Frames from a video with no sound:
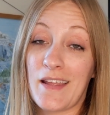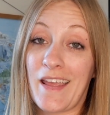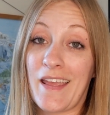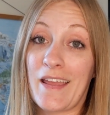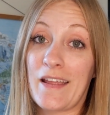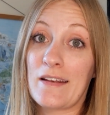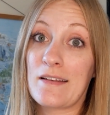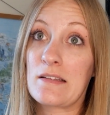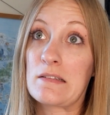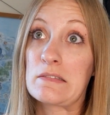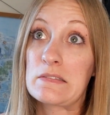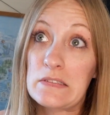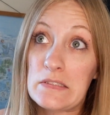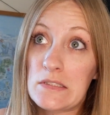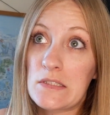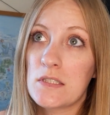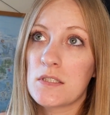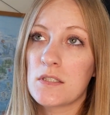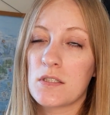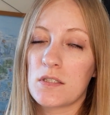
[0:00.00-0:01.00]
and
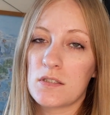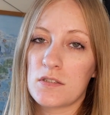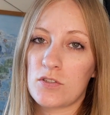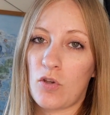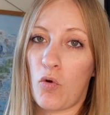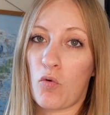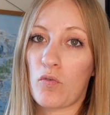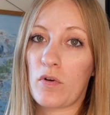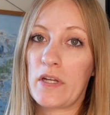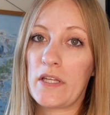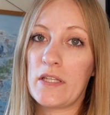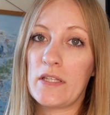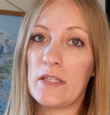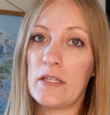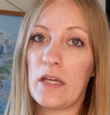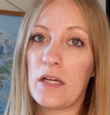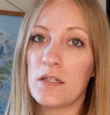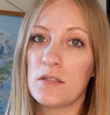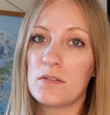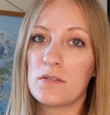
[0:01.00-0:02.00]
sorry.